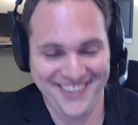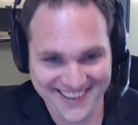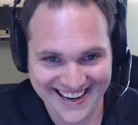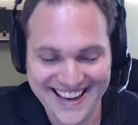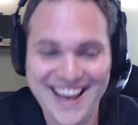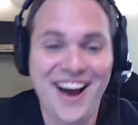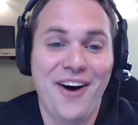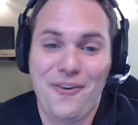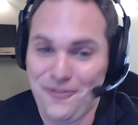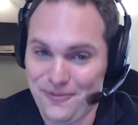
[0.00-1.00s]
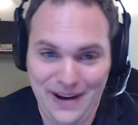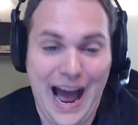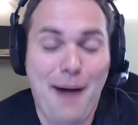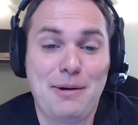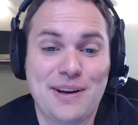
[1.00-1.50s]
okay.
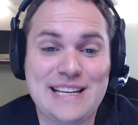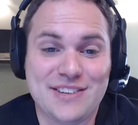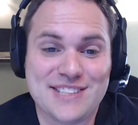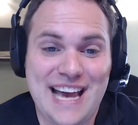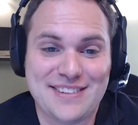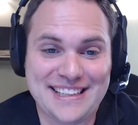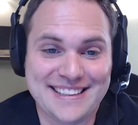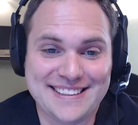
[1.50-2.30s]
I'm going to play devil's advocate.